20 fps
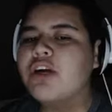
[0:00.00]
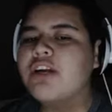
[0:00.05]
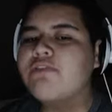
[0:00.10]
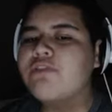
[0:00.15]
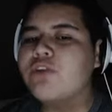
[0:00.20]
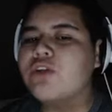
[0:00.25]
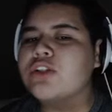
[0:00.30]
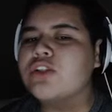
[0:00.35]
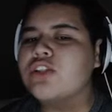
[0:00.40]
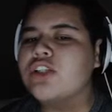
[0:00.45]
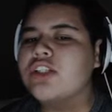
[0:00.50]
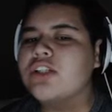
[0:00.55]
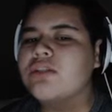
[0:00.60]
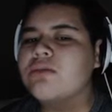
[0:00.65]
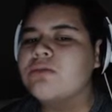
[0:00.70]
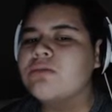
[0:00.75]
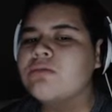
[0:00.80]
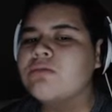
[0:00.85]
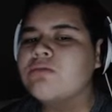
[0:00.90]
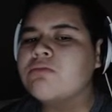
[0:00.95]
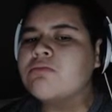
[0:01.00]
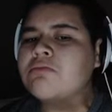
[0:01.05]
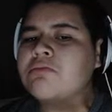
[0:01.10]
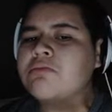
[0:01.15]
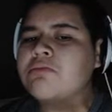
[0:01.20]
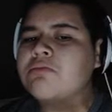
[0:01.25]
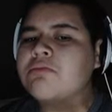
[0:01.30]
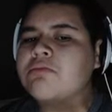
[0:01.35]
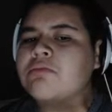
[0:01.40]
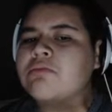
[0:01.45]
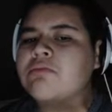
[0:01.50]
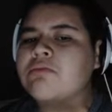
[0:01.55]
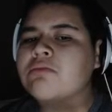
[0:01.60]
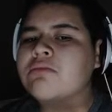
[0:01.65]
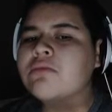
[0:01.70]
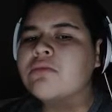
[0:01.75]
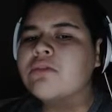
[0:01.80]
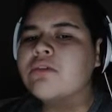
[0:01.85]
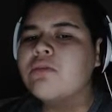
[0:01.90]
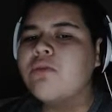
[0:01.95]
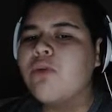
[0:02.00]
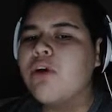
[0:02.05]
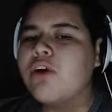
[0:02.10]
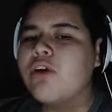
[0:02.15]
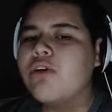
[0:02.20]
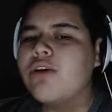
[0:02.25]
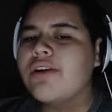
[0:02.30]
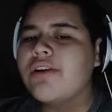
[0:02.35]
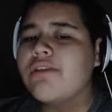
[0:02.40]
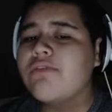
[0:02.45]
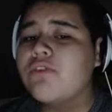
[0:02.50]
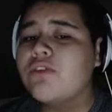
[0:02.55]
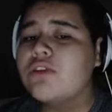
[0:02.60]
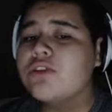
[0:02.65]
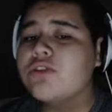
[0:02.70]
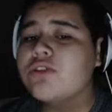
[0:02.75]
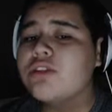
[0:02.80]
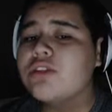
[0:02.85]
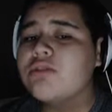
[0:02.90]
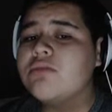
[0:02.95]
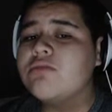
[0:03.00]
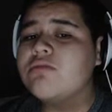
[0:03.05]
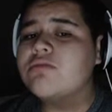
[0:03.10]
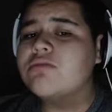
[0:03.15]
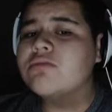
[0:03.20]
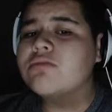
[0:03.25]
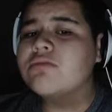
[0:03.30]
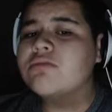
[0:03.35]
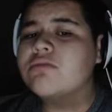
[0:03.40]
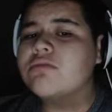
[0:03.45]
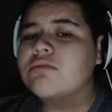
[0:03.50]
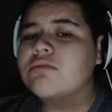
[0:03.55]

Why go out of full screen? Why go out of full screen?